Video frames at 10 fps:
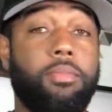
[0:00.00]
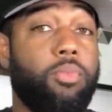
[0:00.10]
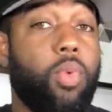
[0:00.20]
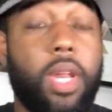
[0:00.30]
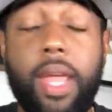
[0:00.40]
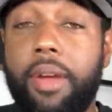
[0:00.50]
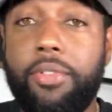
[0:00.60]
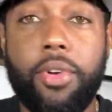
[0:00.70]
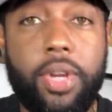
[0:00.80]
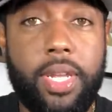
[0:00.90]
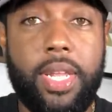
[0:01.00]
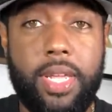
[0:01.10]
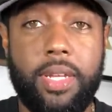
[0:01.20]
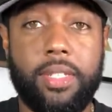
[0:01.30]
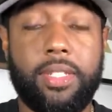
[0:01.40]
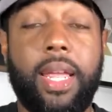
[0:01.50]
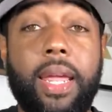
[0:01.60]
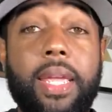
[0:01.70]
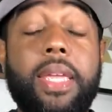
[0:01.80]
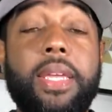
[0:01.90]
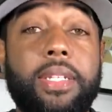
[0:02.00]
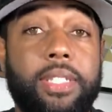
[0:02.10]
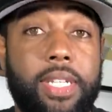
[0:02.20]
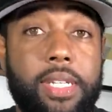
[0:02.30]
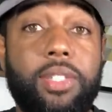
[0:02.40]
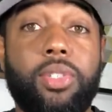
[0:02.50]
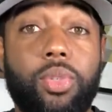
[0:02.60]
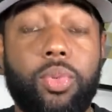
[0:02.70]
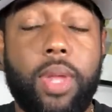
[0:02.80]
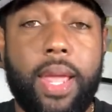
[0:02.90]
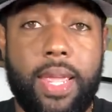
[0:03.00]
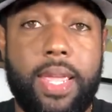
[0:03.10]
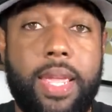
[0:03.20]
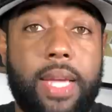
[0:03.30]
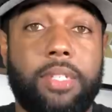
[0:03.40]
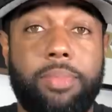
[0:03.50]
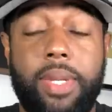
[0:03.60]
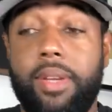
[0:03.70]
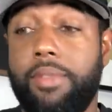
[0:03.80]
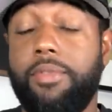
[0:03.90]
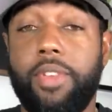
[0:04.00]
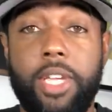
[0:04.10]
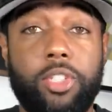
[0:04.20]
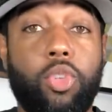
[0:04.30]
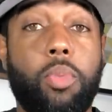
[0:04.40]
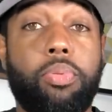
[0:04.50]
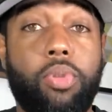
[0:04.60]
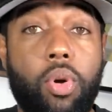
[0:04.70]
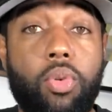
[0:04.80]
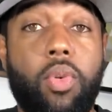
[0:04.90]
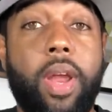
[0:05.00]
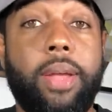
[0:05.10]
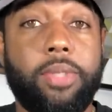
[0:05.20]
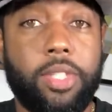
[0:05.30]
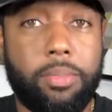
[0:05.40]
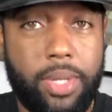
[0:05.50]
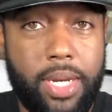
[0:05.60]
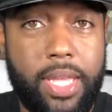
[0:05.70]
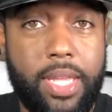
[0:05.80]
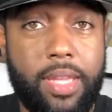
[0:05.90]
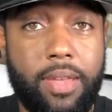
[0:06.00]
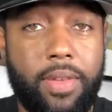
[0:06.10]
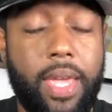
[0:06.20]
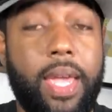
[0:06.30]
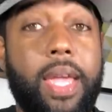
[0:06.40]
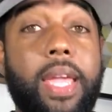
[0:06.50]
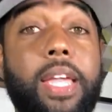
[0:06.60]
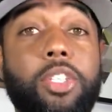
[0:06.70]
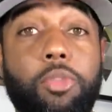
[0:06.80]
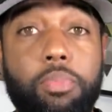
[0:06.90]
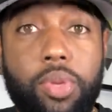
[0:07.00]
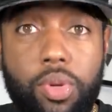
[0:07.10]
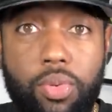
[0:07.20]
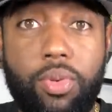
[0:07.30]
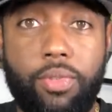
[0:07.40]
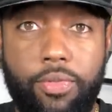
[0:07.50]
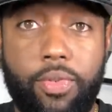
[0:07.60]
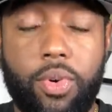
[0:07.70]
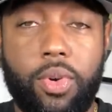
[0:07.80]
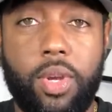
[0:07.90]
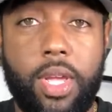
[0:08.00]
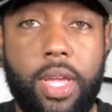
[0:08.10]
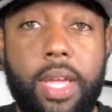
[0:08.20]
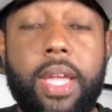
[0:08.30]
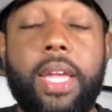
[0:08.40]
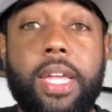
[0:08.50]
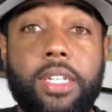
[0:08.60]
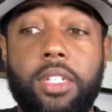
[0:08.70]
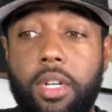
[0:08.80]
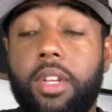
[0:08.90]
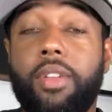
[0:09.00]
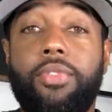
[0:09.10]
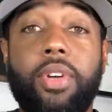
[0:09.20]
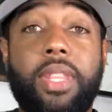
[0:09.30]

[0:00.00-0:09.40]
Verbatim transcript: whatever it is that he is into, that he has been convinced or programmed to believe is beautiful. He's looking for